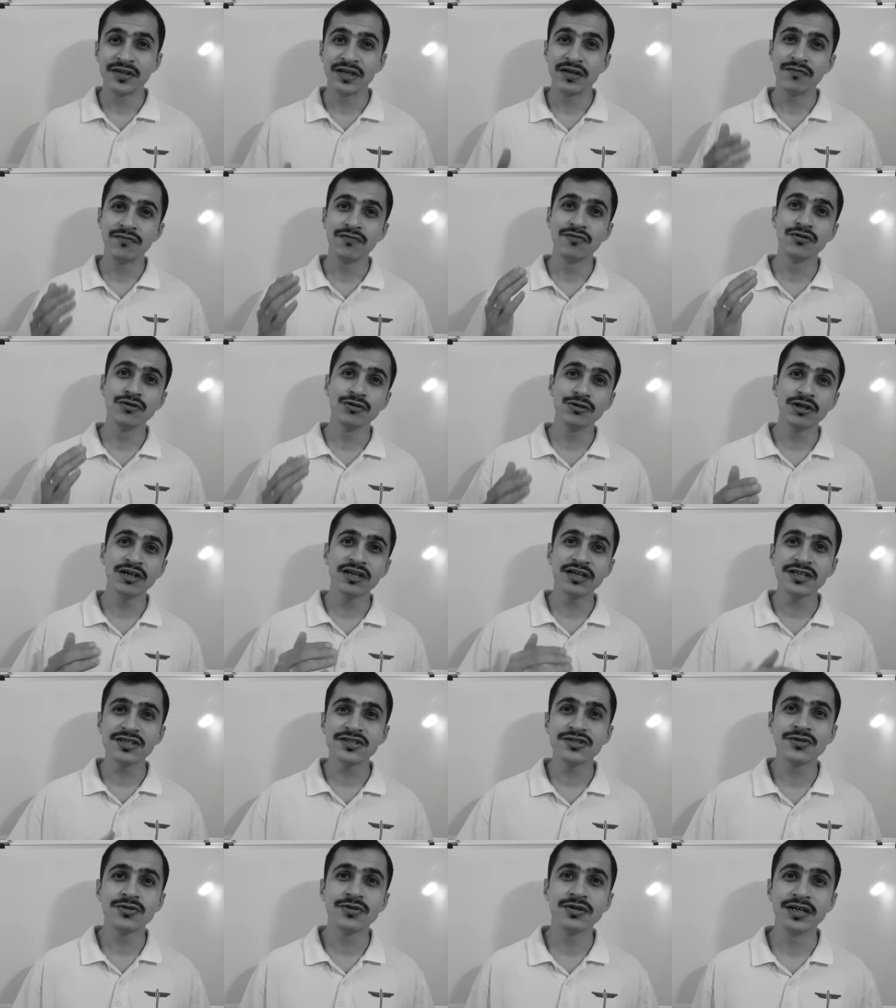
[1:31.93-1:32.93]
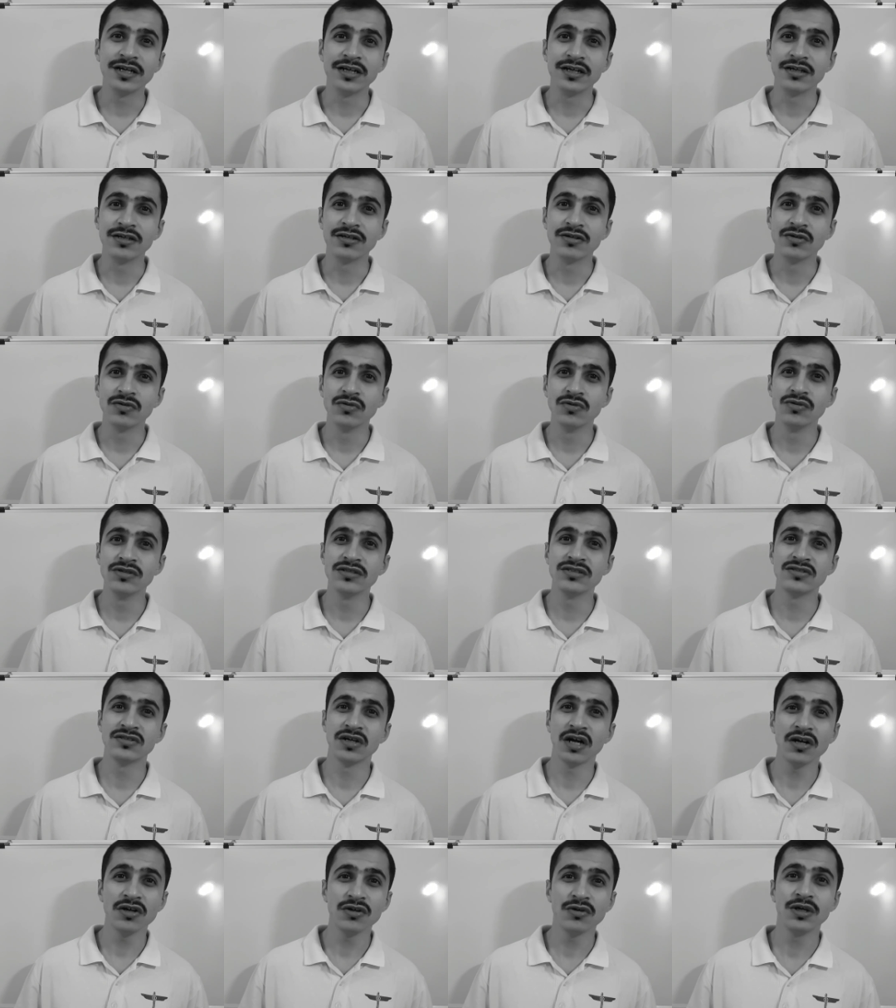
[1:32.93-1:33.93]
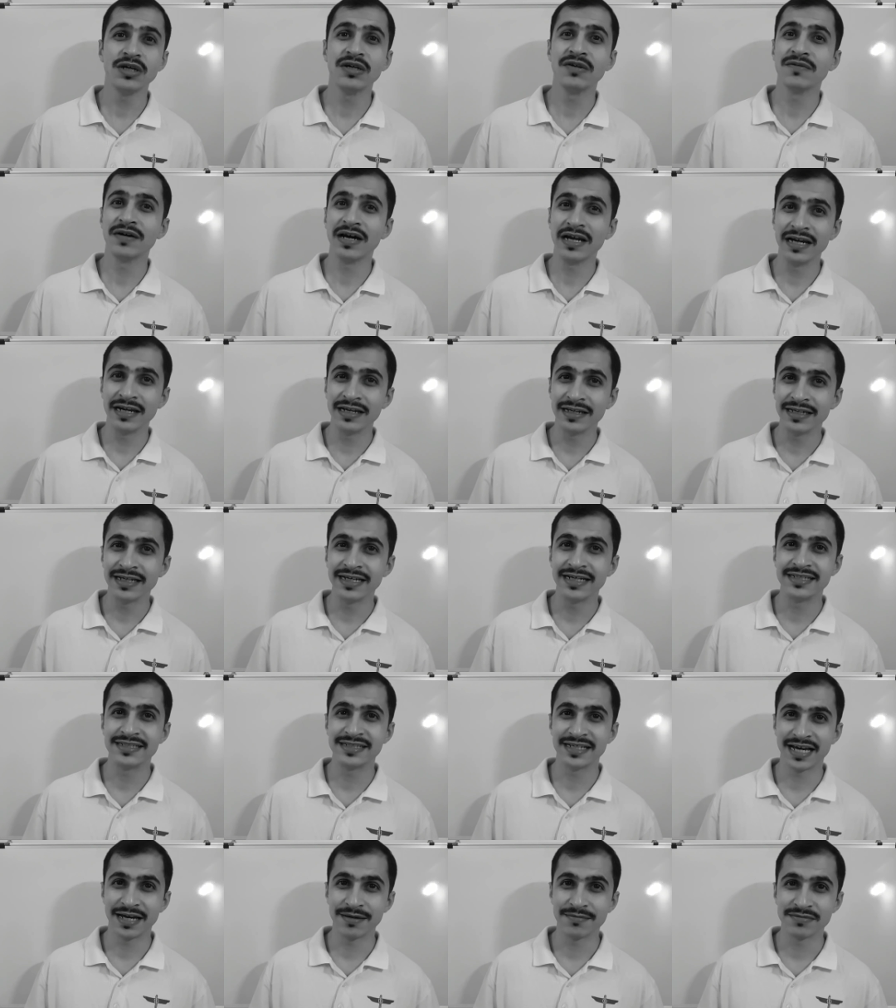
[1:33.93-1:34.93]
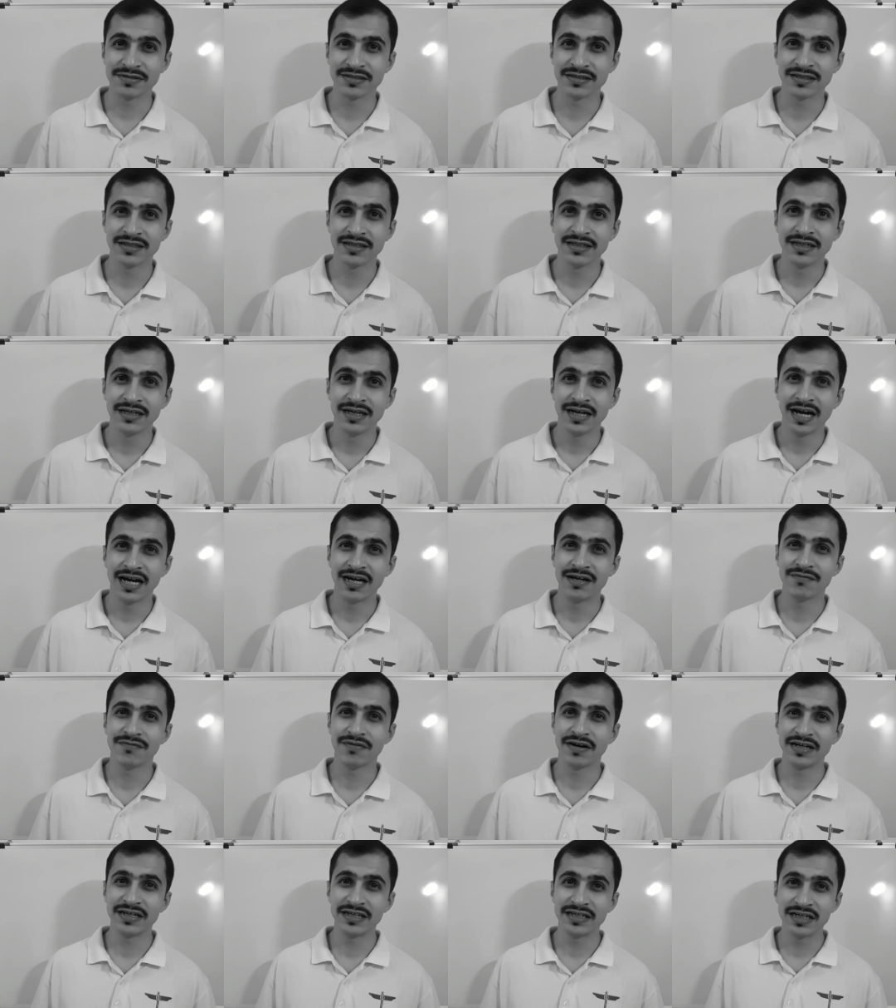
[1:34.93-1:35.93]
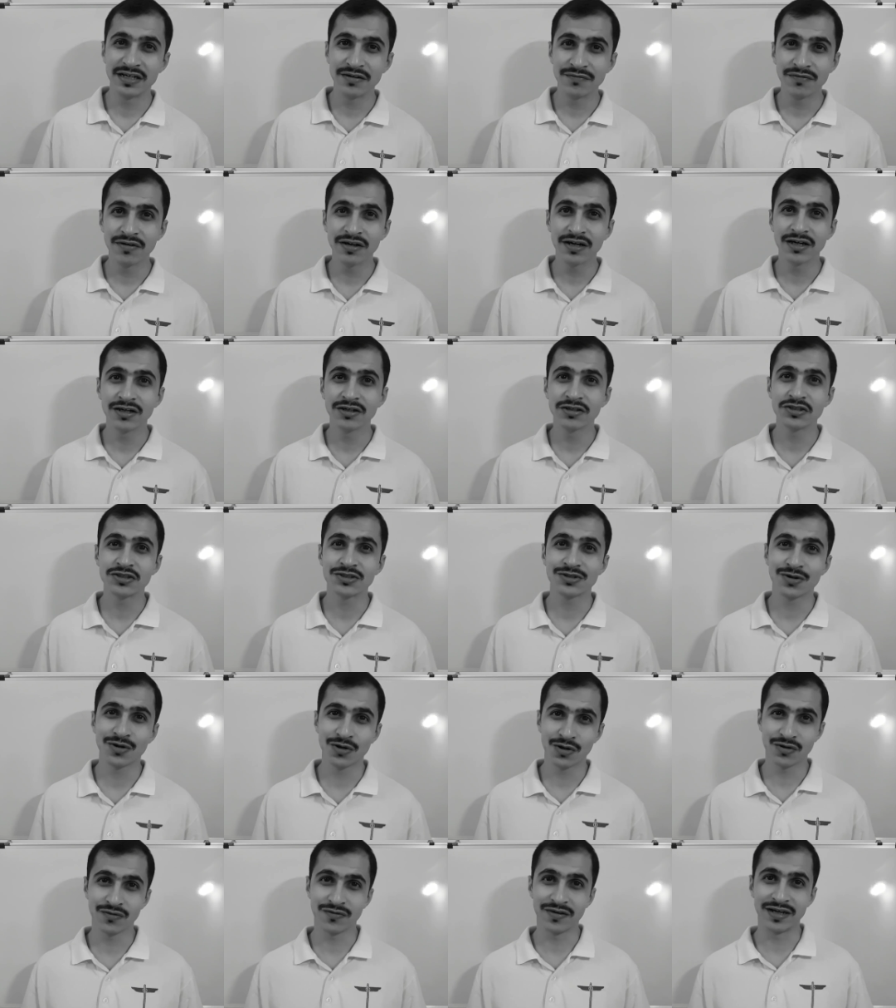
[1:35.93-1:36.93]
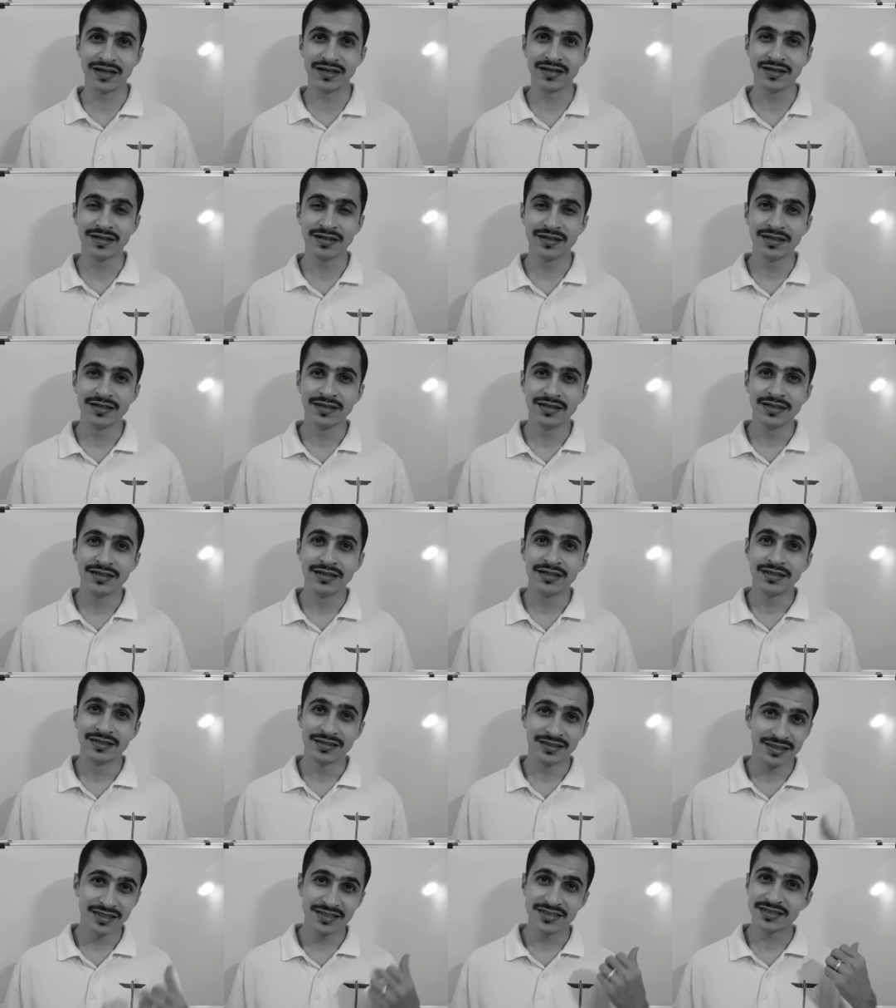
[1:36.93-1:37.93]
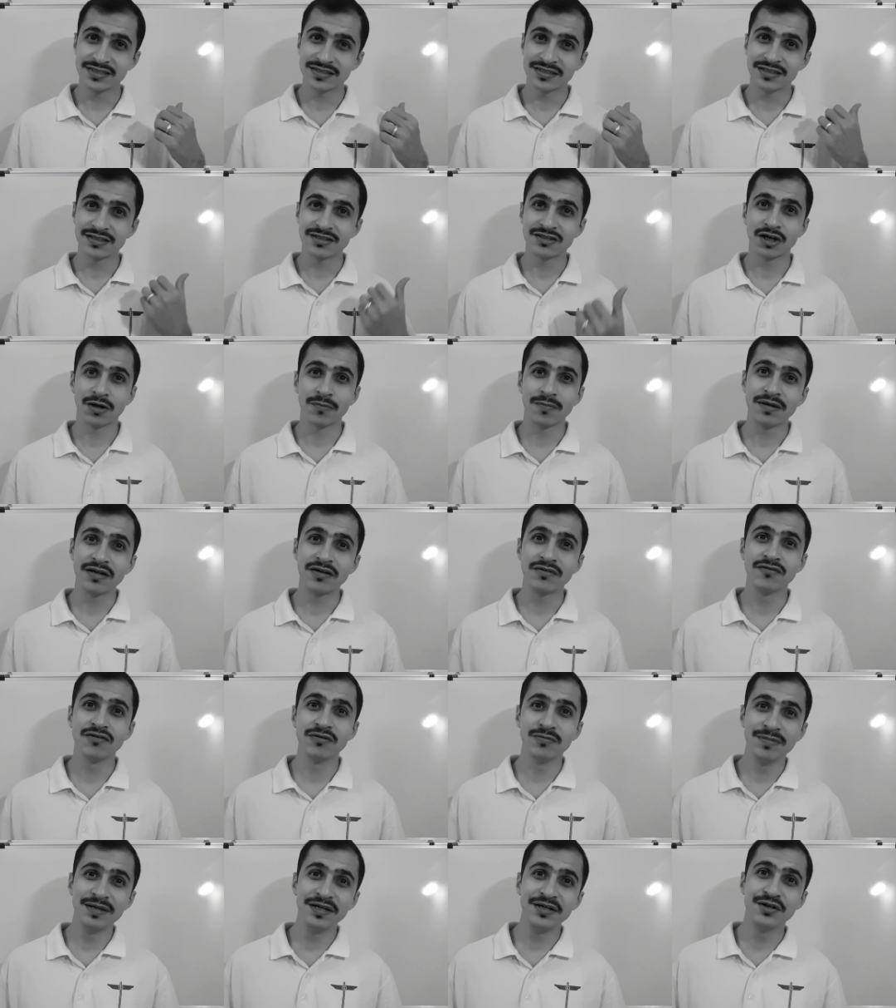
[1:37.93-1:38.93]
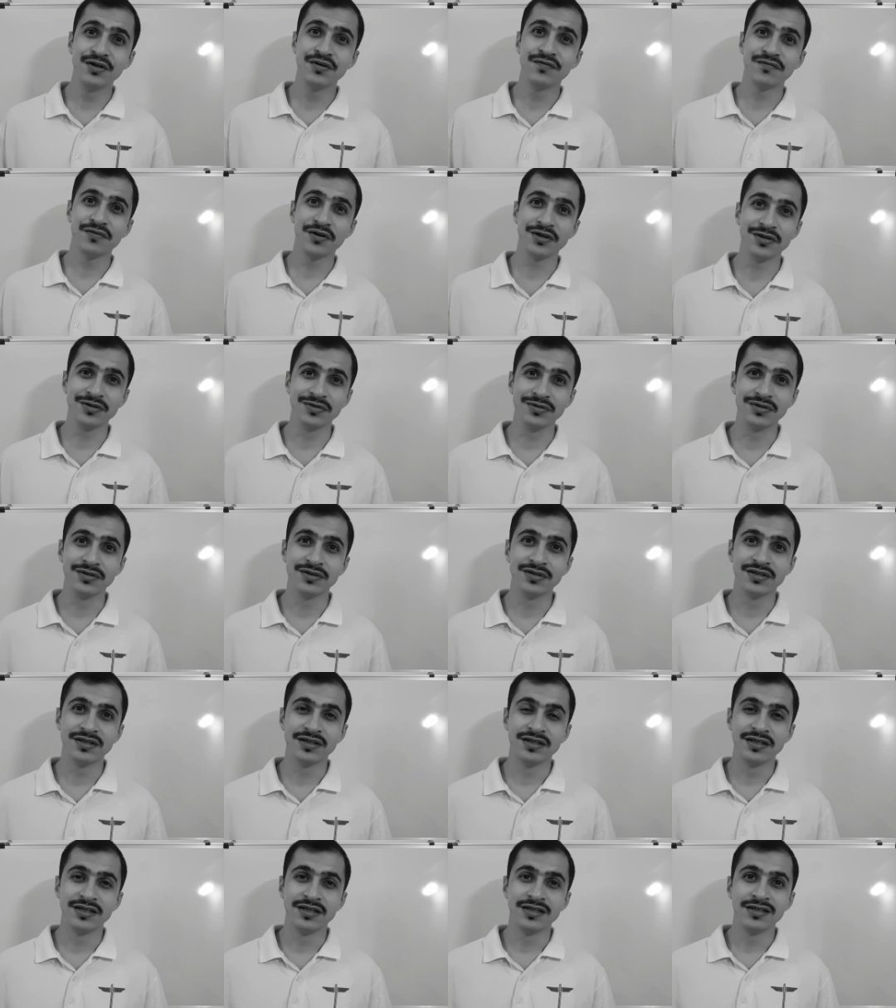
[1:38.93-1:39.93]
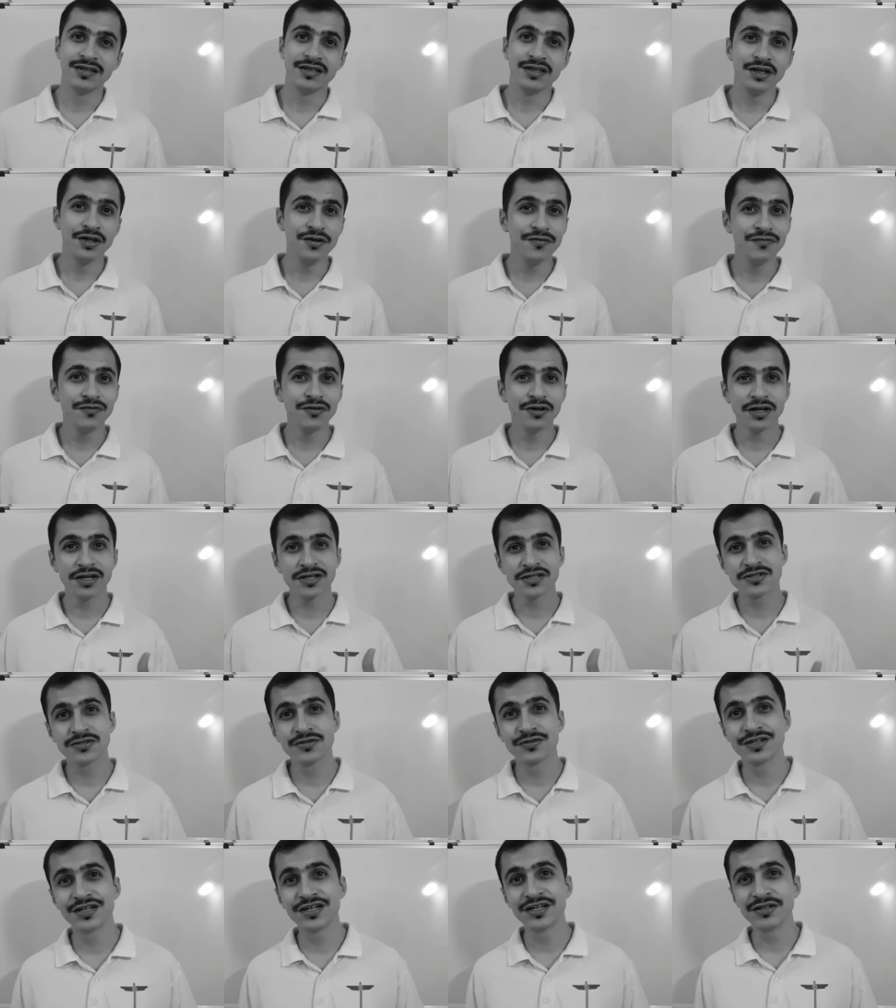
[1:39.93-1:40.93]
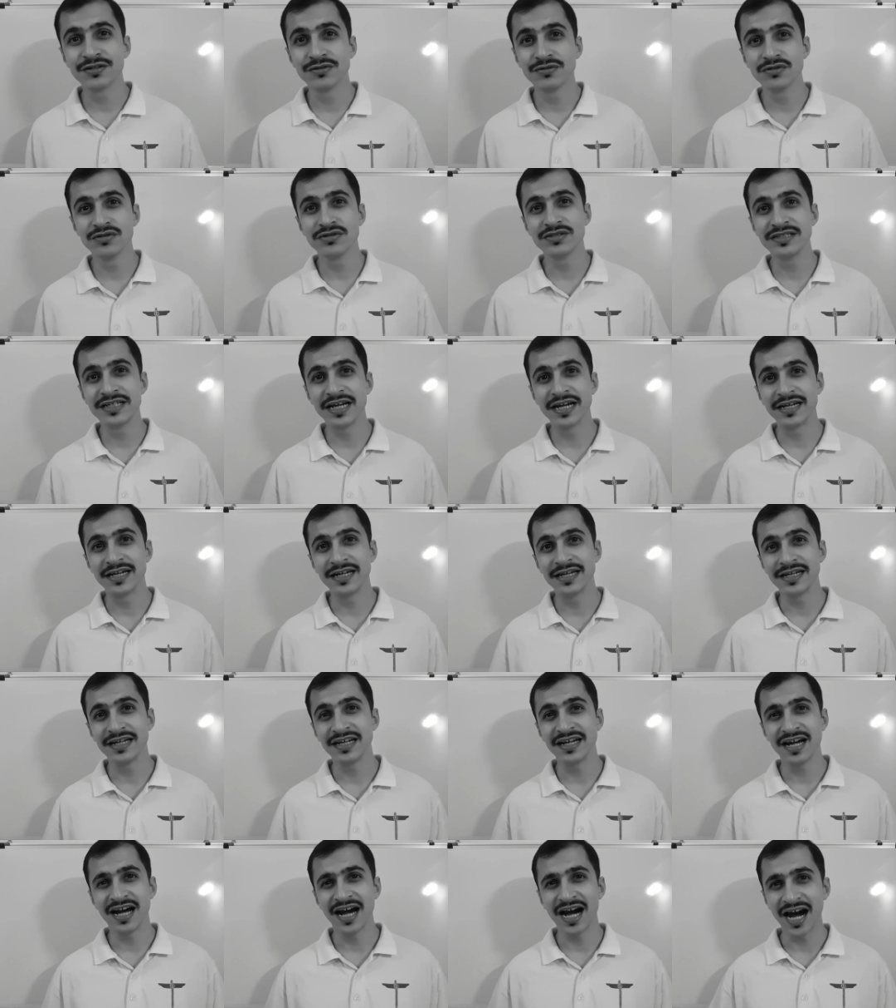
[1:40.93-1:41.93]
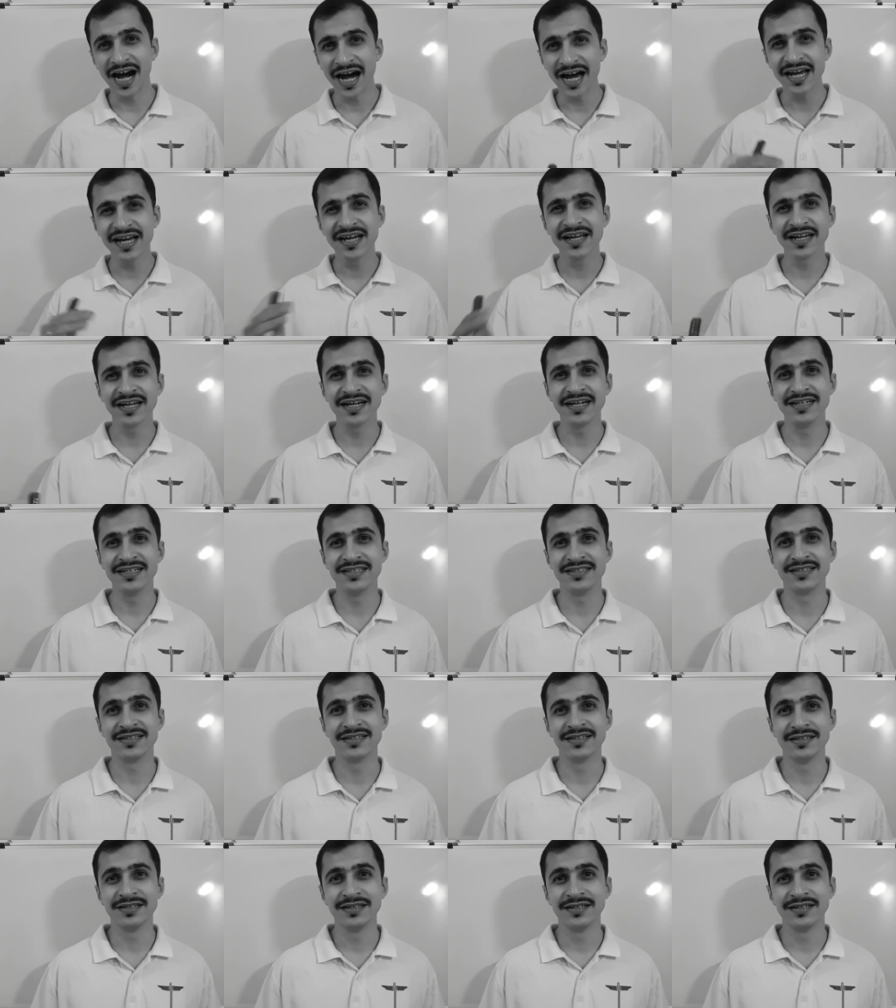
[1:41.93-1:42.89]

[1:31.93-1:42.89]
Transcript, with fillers: If you are a student who is not doing well in the exams and find it difficult to score well, this topic would be good for you. If you are a student who is getting high grades,